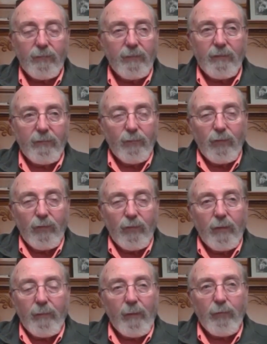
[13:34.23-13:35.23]
we're
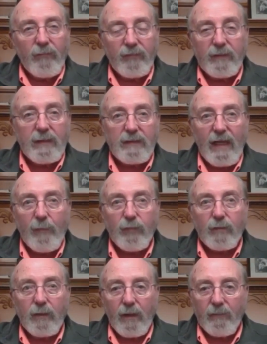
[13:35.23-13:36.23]
a perfect
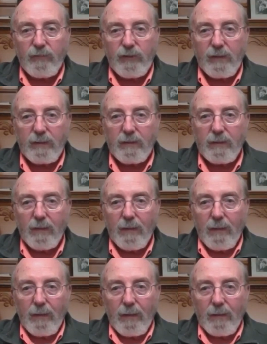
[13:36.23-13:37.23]
example of just,
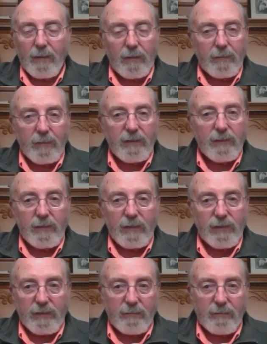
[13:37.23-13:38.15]
let's just